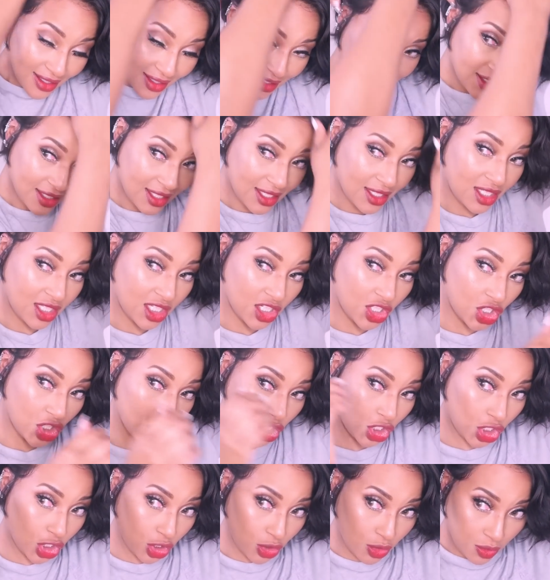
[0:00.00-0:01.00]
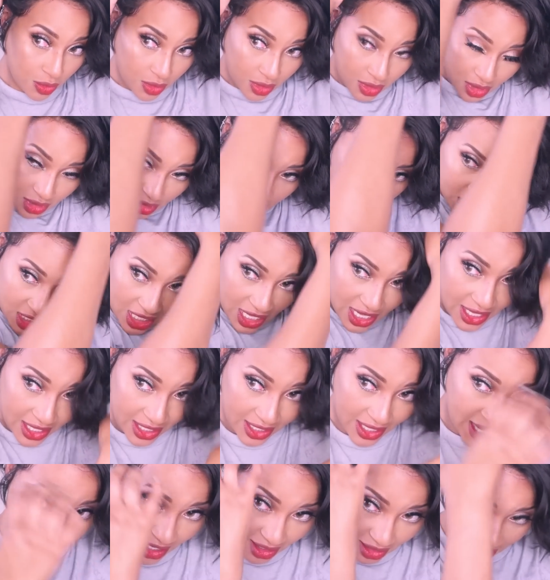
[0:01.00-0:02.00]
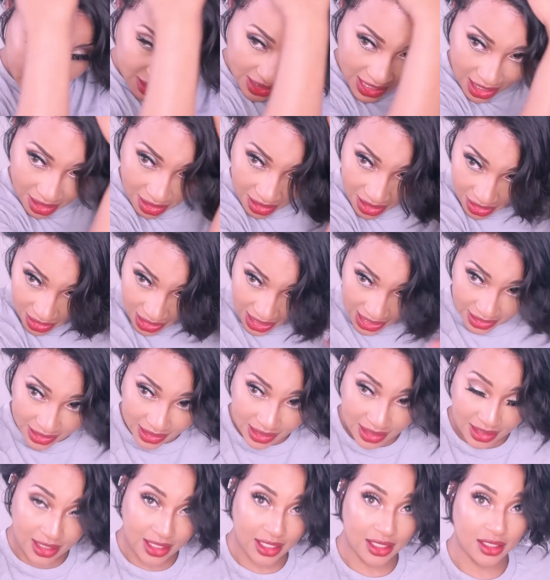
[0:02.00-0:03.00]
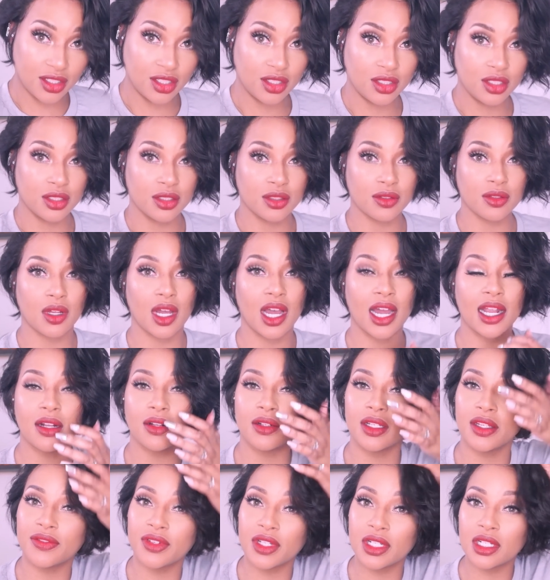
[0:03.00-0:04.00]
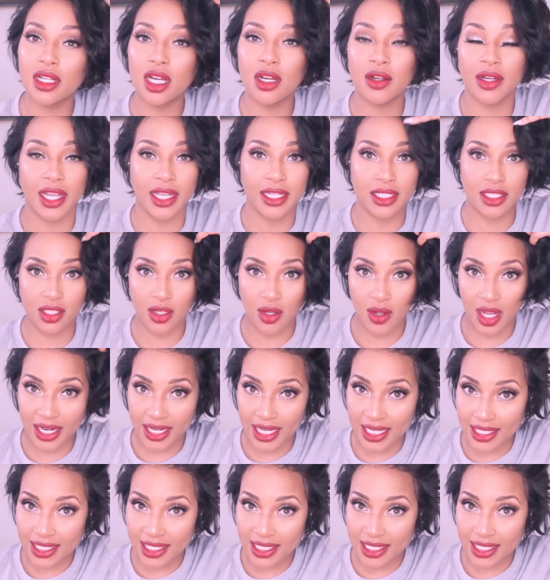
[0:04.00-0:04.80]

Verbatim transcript: This is such a cute cut hairstyle on accident too. I don't even, okay, so I